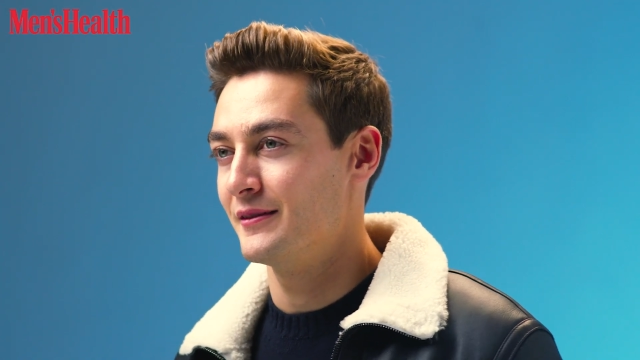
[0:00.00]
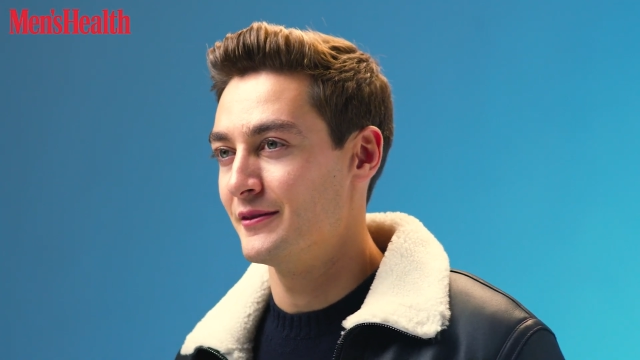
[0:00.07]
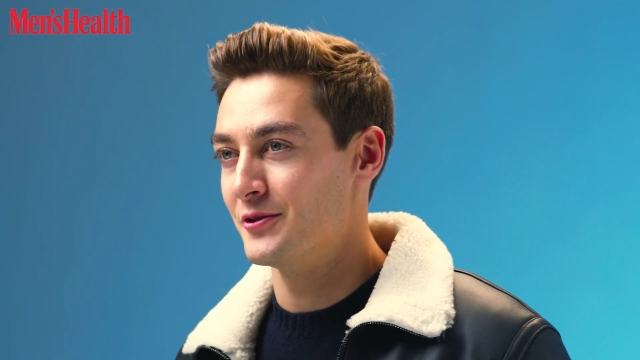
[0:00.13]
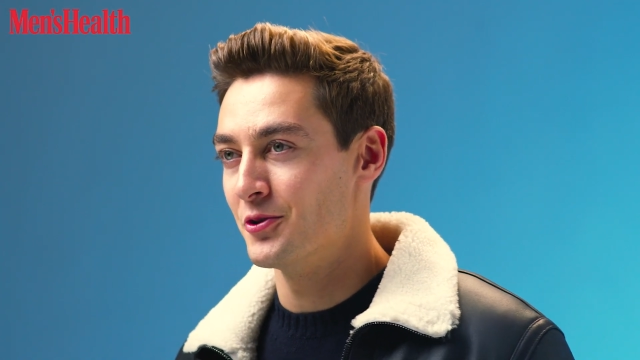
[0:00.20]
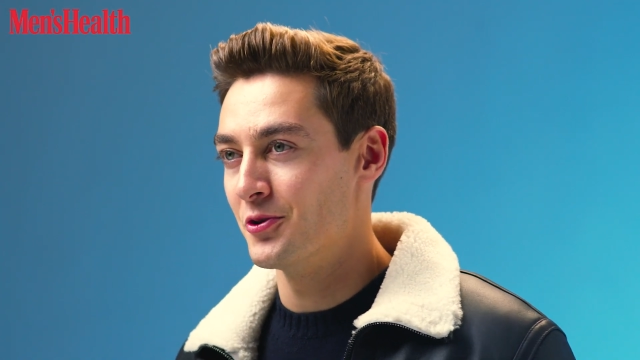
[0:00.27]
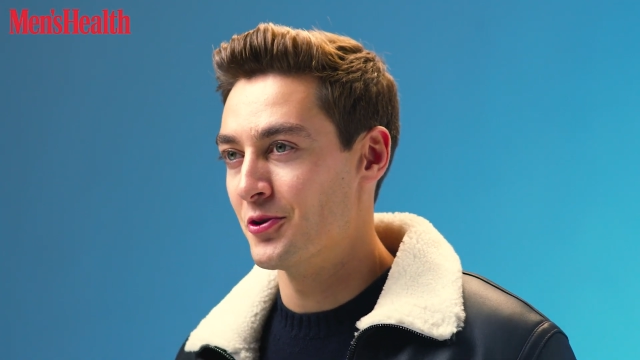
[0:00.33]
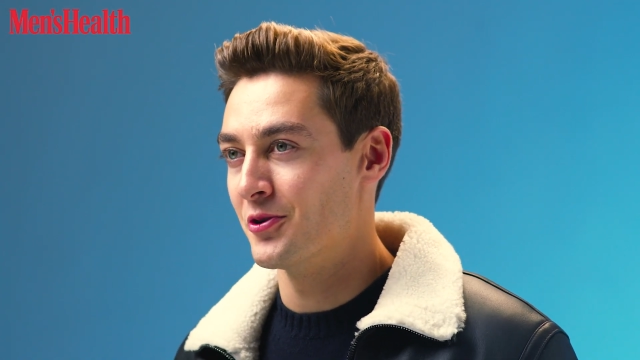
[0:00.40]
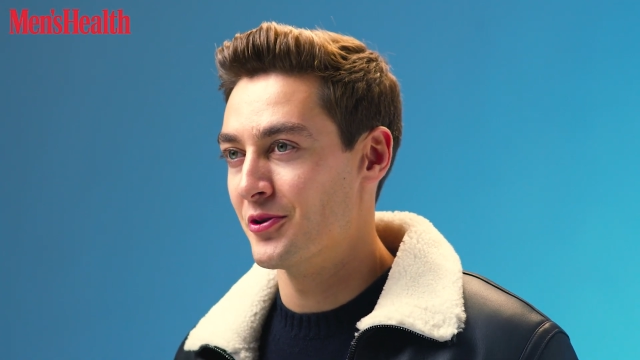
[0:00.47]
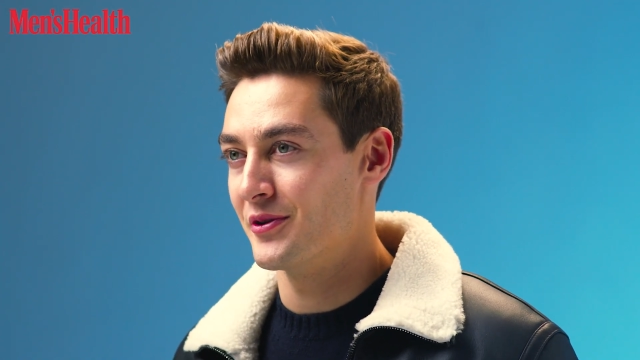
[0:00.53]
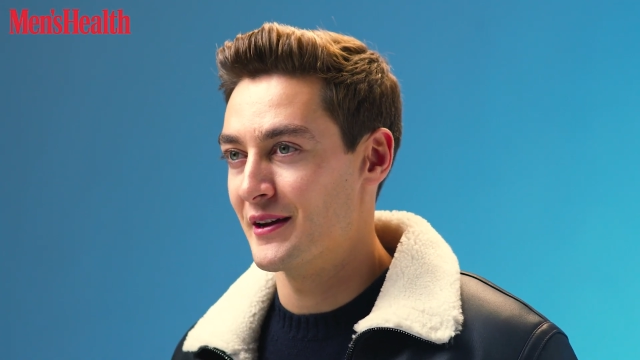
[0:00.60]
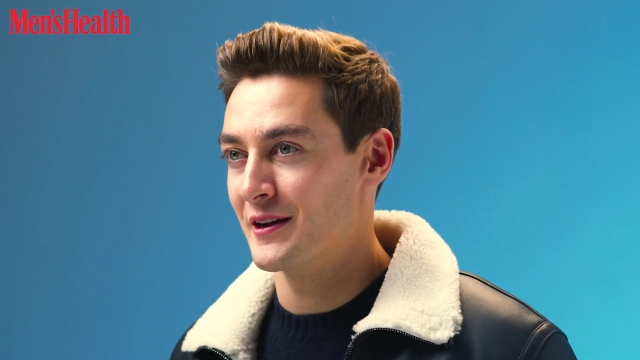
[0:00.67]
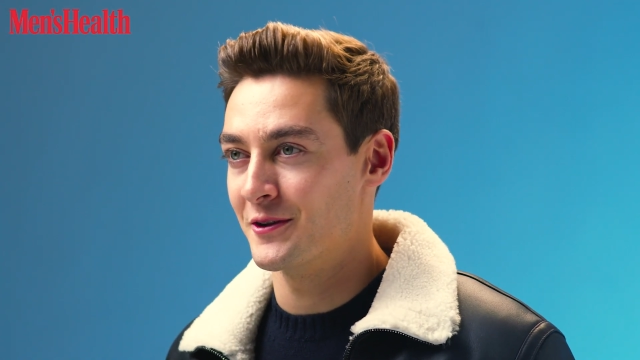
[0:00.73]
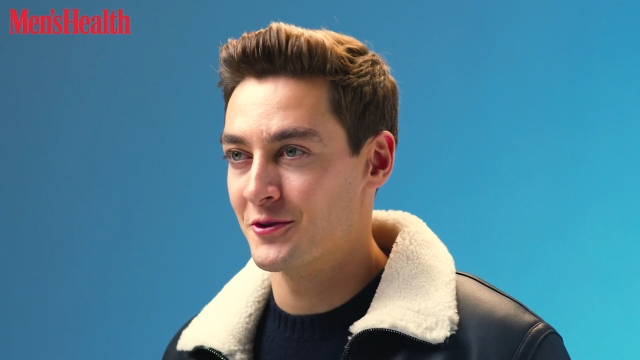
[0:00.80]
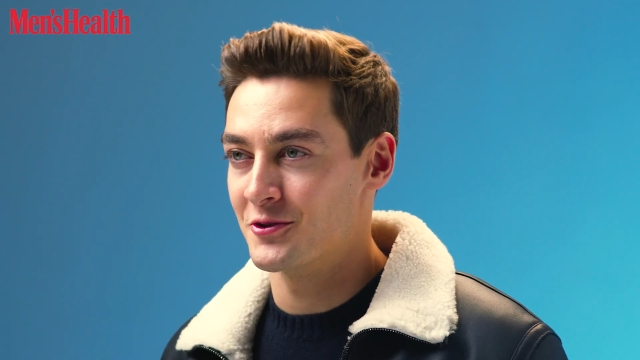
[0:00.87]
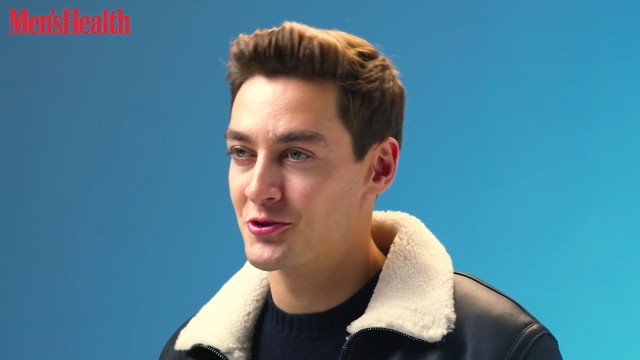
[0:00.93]
You're
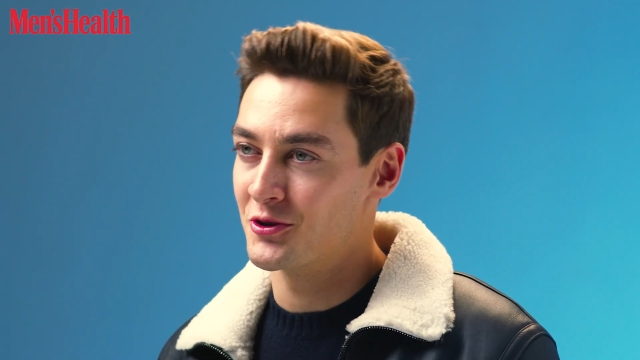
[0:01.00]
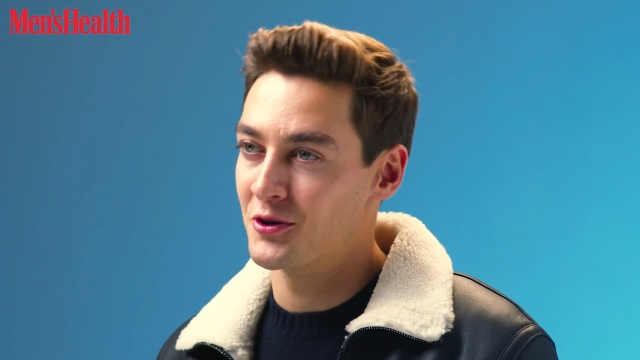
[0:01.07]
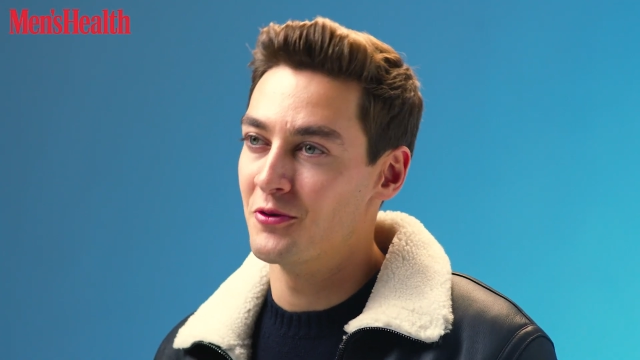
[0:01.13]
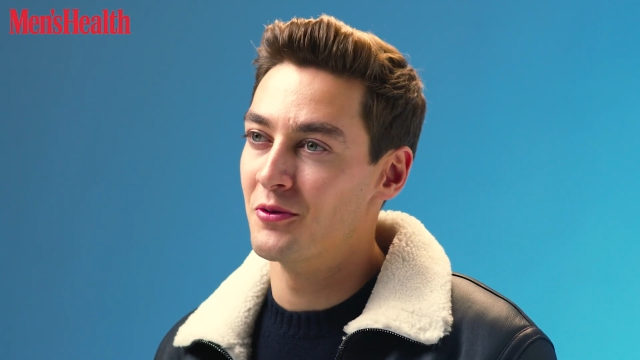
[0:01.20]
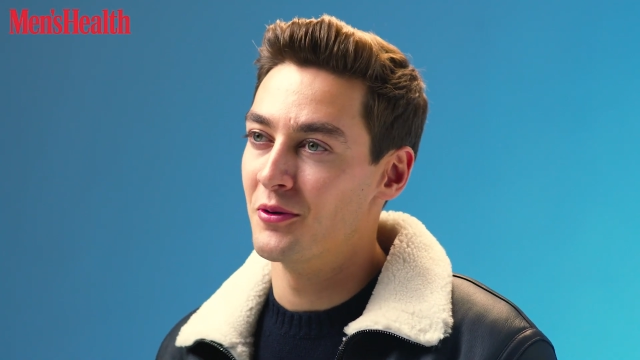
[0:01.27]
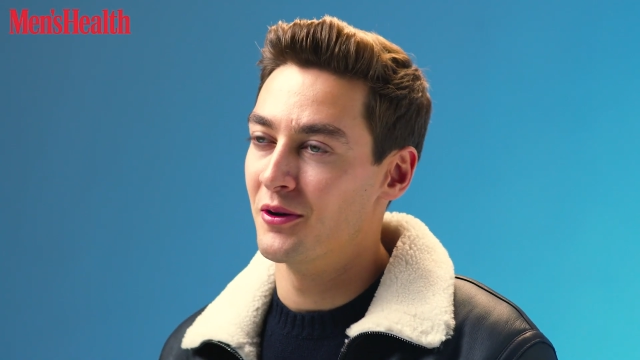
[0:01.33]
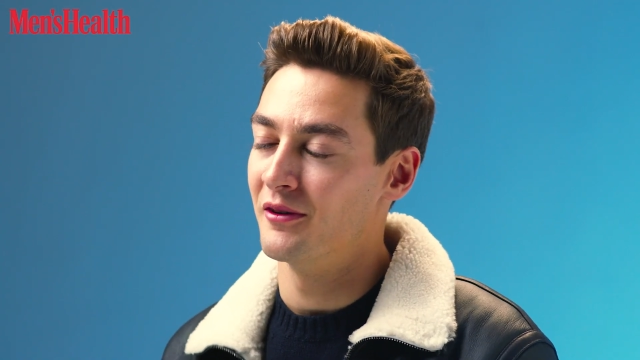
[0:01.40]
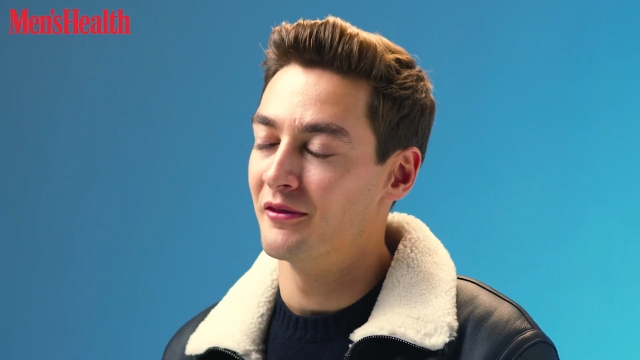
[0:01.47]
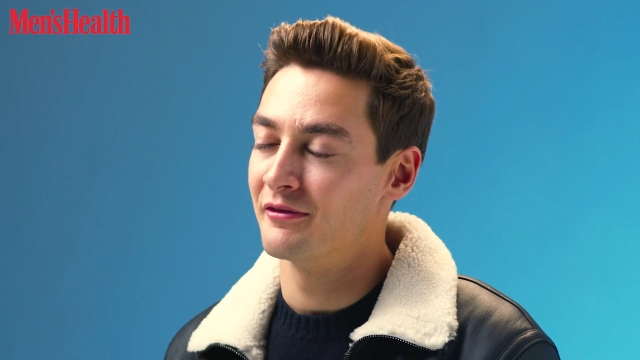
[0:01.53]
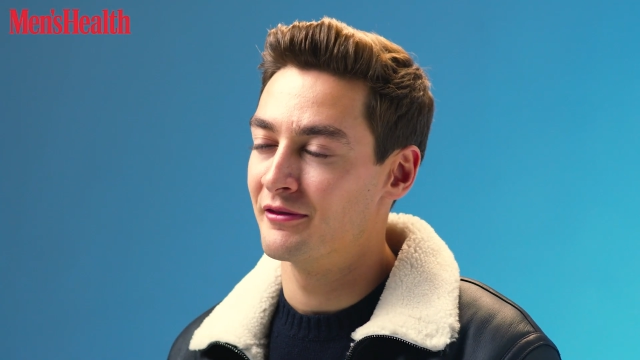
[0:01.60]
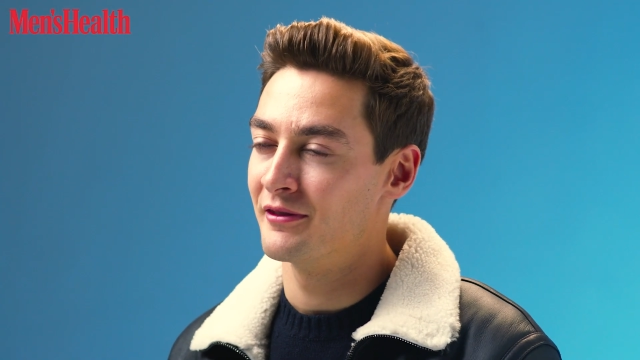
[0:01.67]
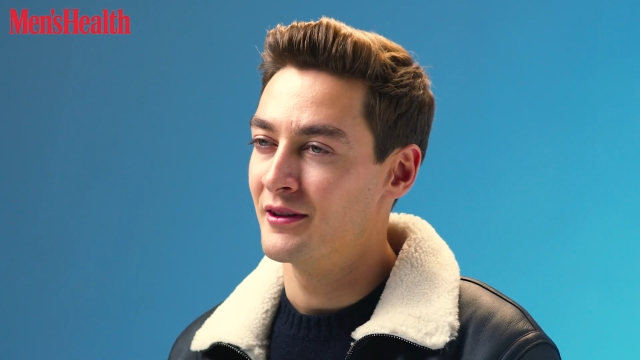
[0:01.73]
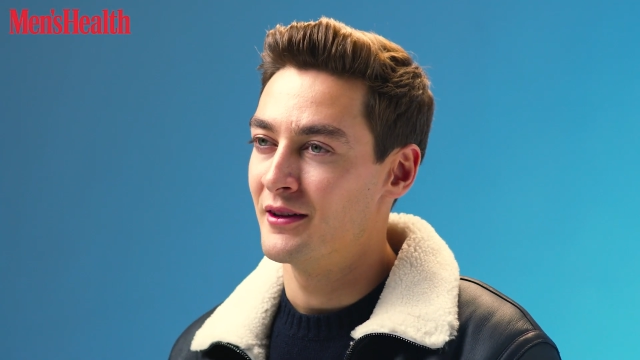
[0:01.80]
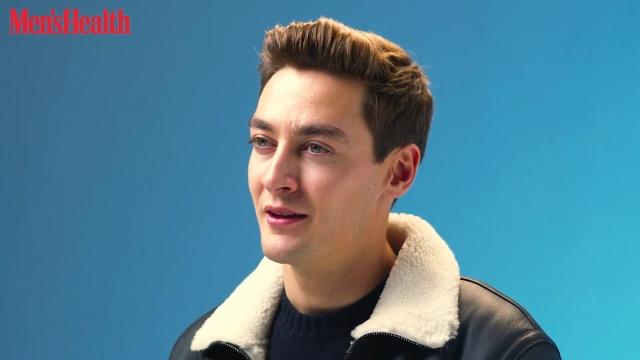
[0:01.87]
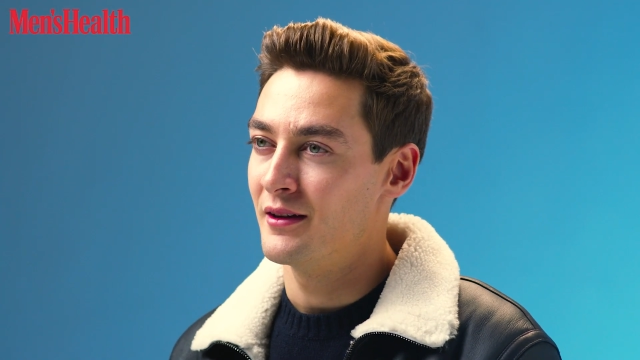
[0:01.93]
in control of